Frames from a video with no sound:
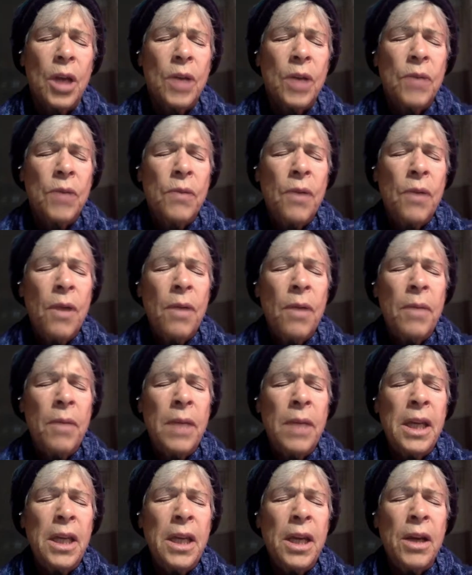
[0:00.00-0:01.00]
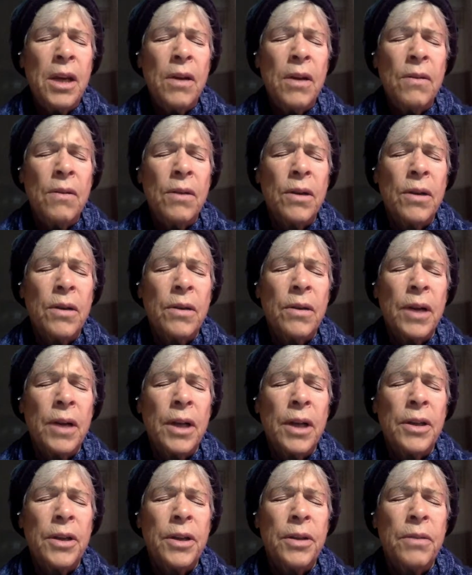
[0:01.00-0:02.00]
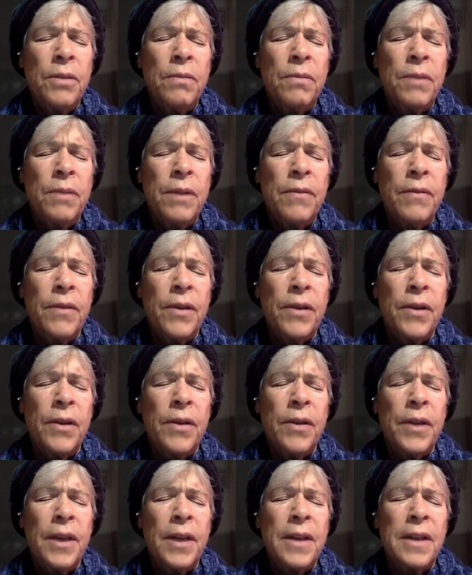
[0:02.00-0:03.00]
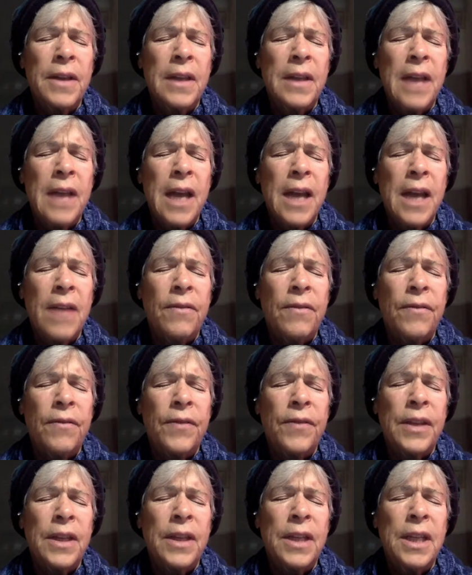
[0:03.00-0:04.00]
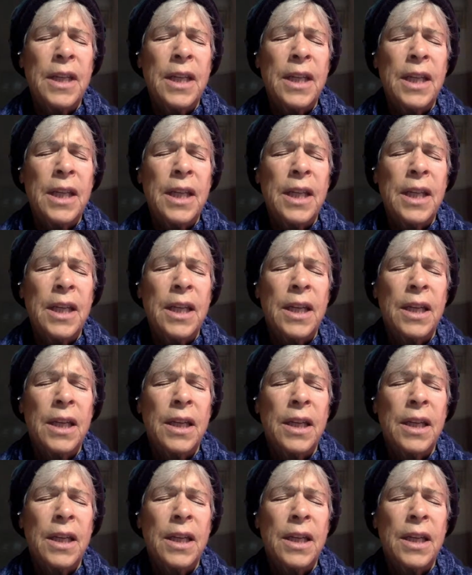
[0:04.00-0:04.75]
Draw me nearer unto the river that is life indeed.